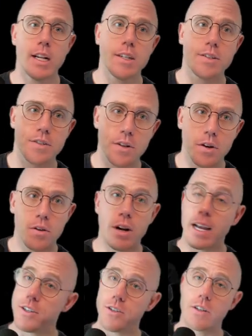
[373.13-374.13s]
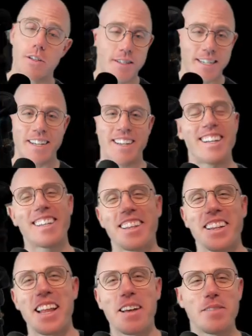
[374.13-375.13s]
So as you can see in
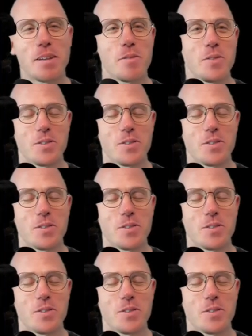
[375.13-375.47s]
the live demo,